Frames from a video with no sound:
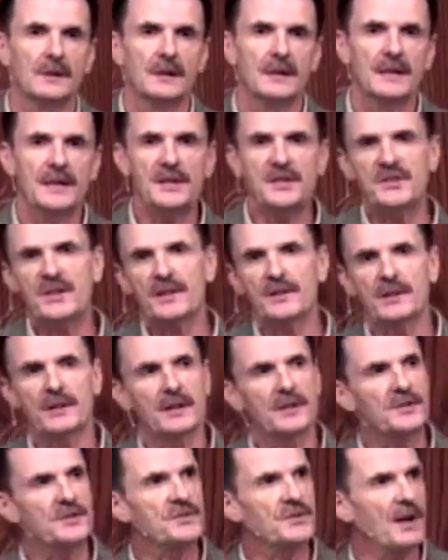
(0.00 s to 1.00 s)
He said
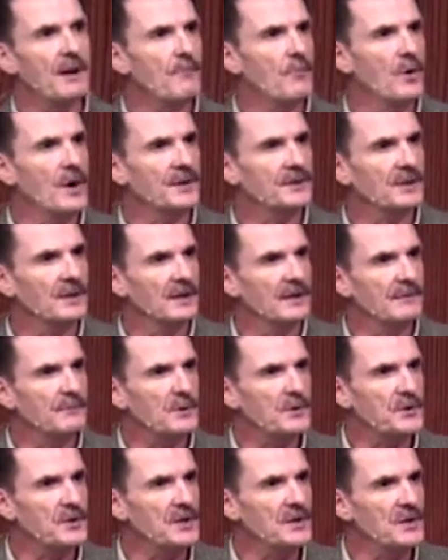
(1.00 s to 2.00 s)
this, "Some want to live
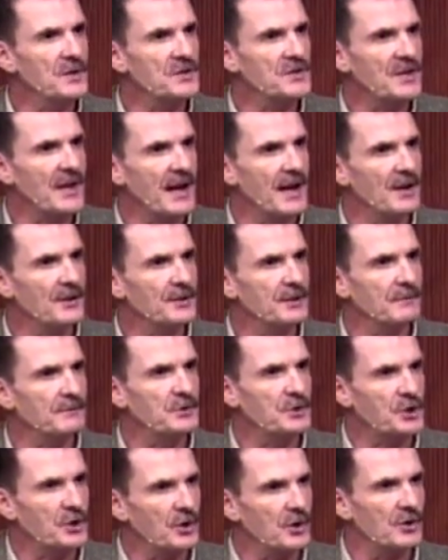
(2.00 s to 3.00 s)
within the sound of
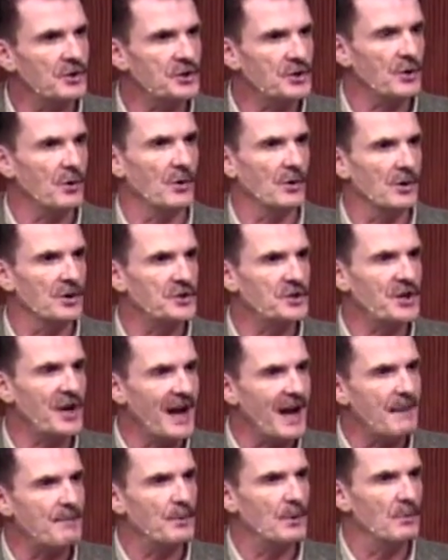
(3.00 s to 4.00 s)
church or
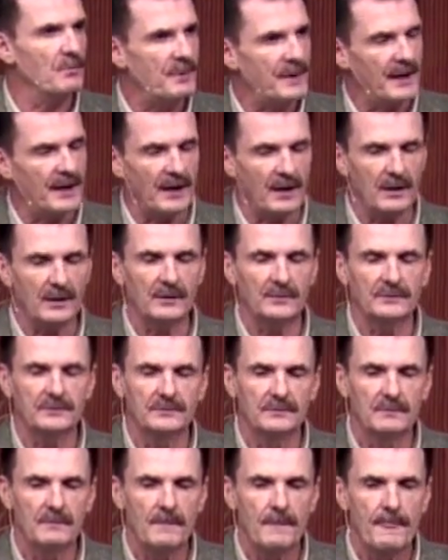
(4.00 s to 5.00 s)
chapel bell.
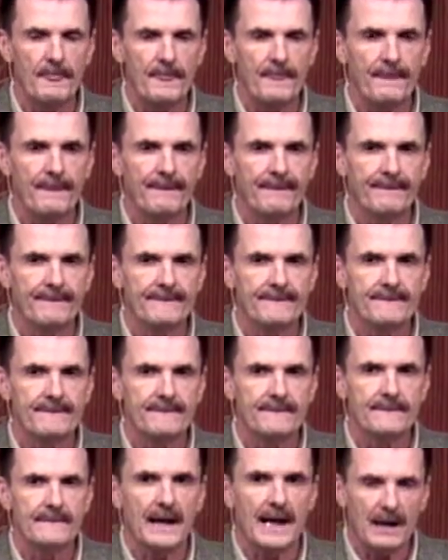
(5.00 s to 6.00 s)

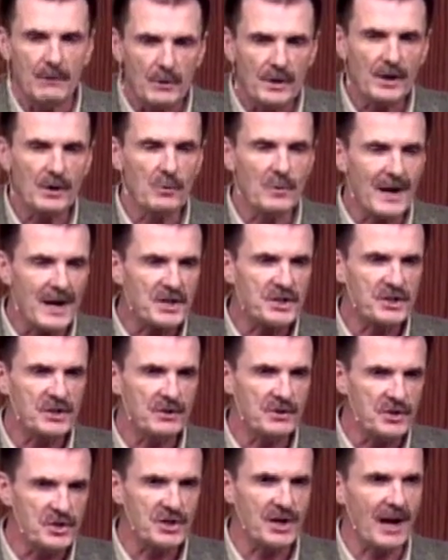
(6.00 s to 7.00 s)
I want a
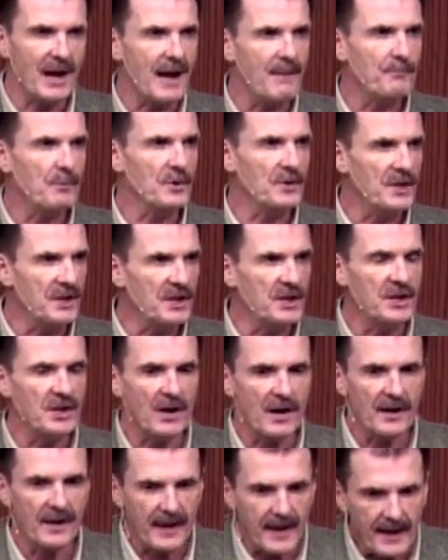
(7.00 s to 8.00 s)
rescue shop within a
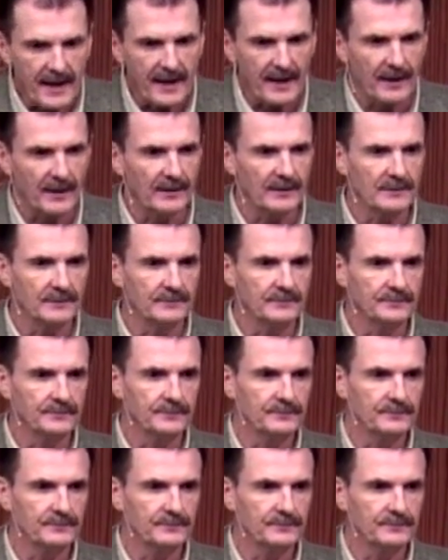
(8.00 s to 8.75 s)
yard of hell."